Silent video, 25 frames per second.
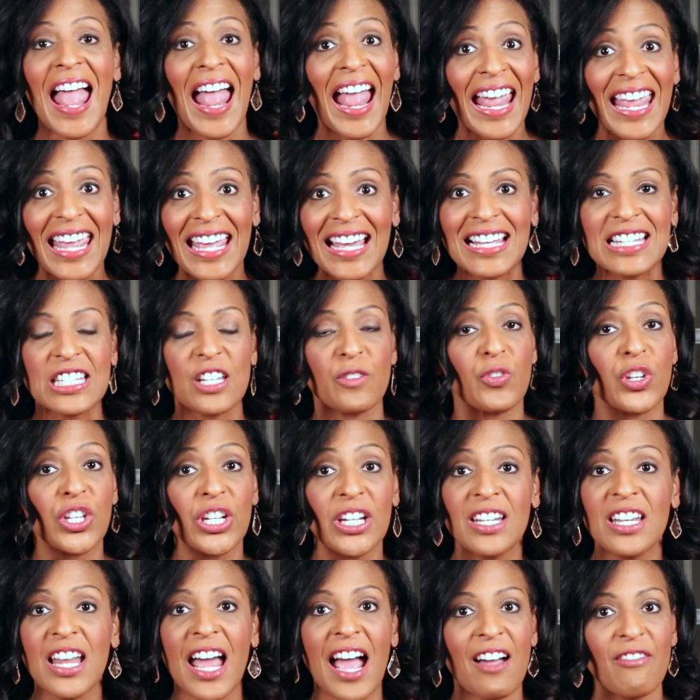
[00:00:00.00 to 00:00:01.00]
And if you
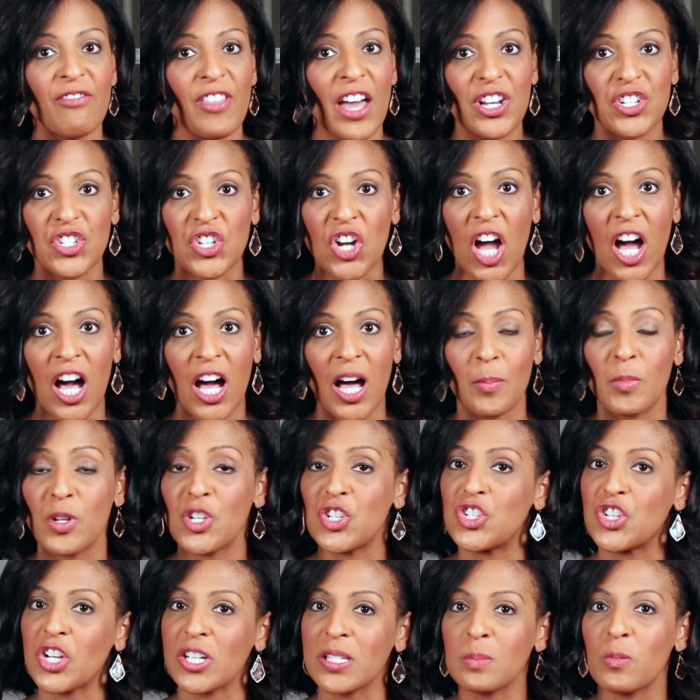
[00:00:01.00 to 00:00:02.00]
didn't have that job
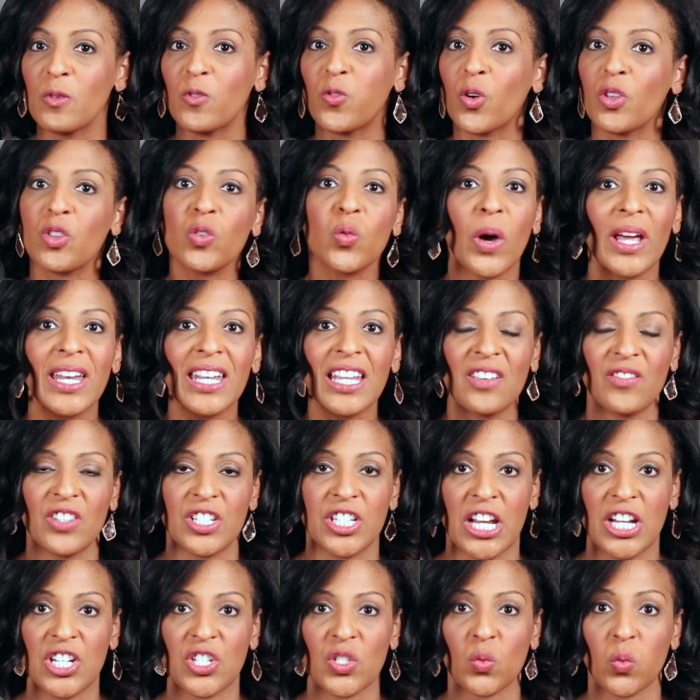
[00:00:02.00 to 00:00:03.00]
just before the wedding
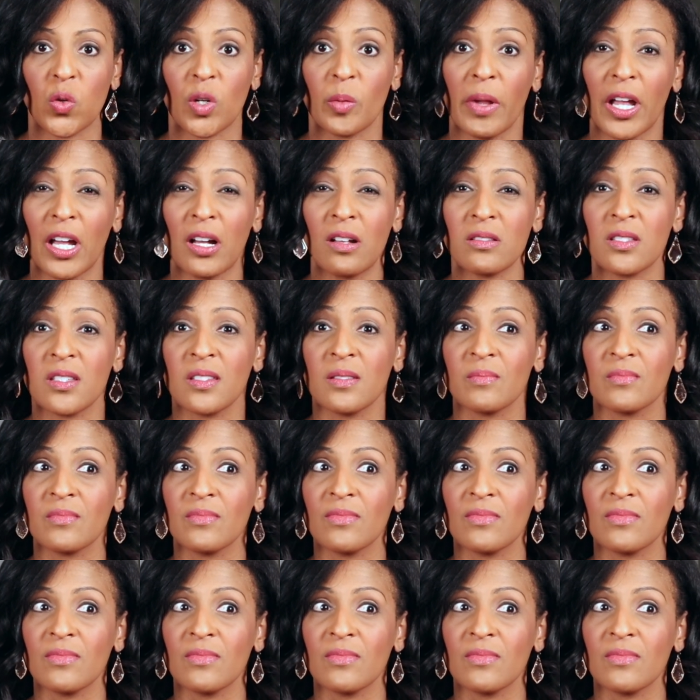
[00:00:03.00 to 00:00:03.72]
invitations were mailed,